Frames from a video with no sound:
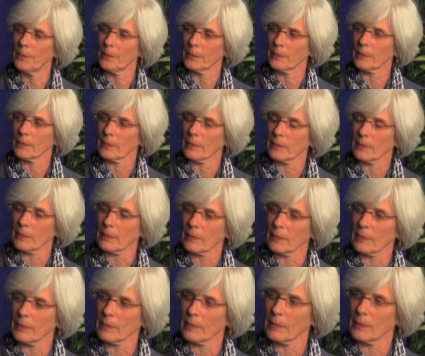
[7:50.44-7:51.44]
it's a
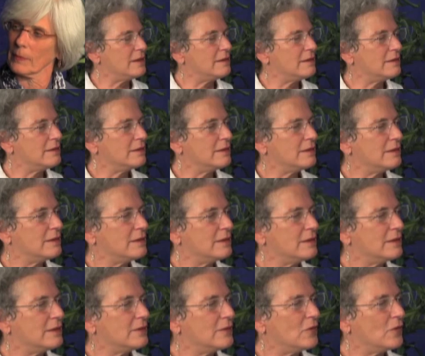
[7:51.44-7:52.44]
lifeline
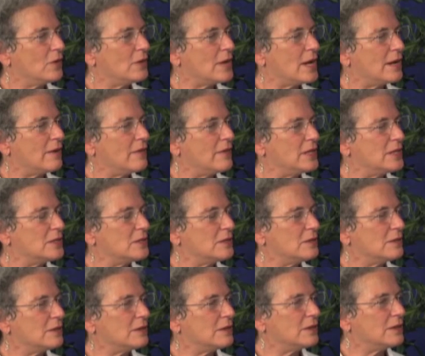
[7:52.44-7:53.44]
for a lot of these.
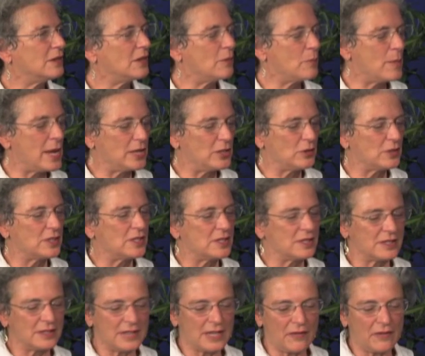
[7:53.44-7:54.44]
Yeah, oh. Matrix oh.
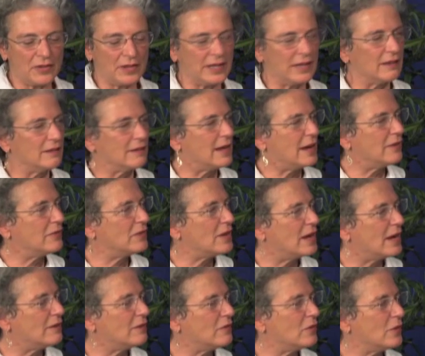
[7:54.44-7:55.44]
is definitely a
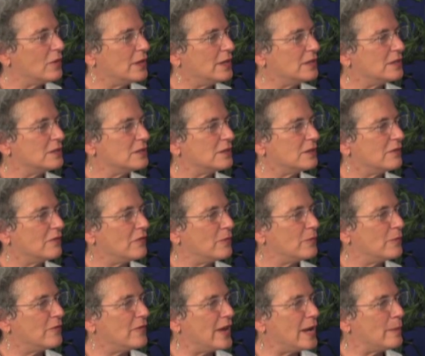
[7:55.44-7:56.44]
lifeline for these yeah.
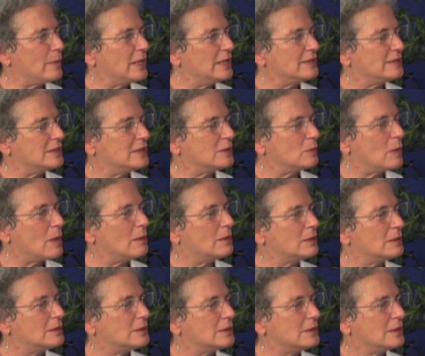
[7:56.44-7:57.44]
families as well
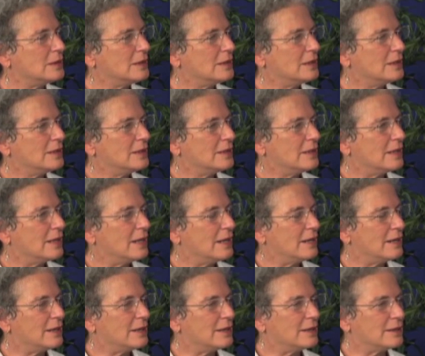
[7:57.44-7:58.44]
as
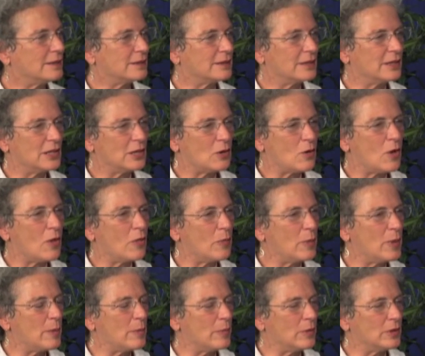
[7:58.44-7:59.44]
uh, you know all the
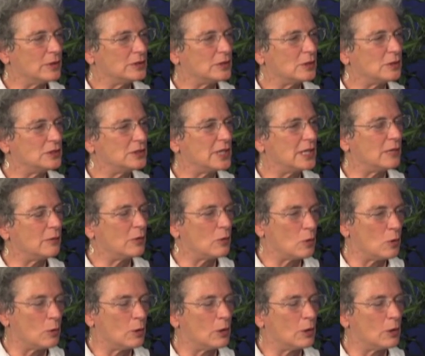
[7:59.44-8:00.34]
people associated with who